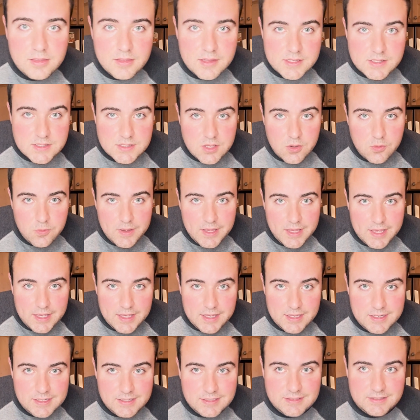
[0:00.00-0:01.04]
Let's go
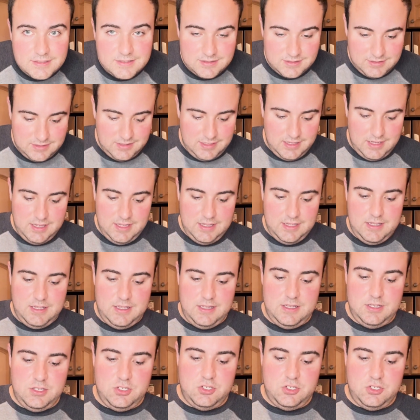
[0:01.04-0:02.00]
ahead and